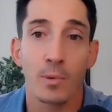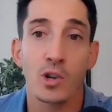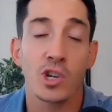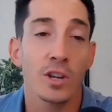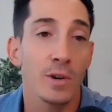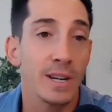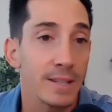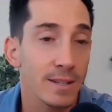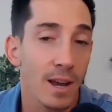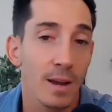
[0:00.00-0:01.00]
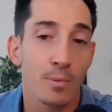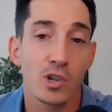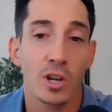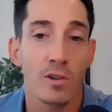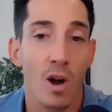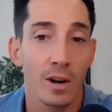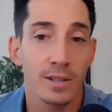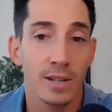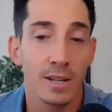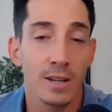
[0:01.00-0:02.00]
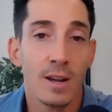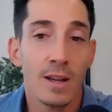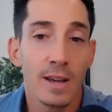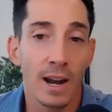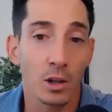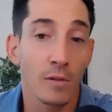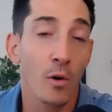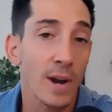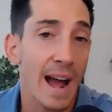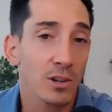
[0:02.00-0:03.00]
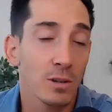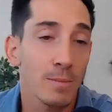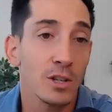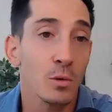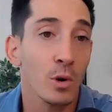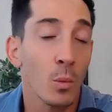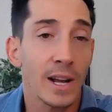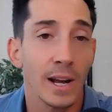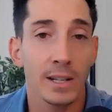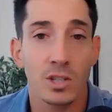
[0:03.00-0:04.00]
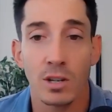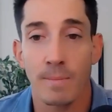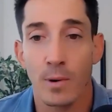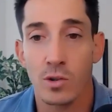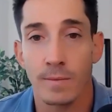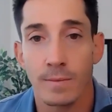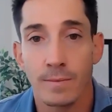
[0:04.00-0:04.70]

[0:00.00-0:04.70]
Appreciate your insight. Appreciate your honesty. And I look forward to actually meeting you in a week. I get to see you in person.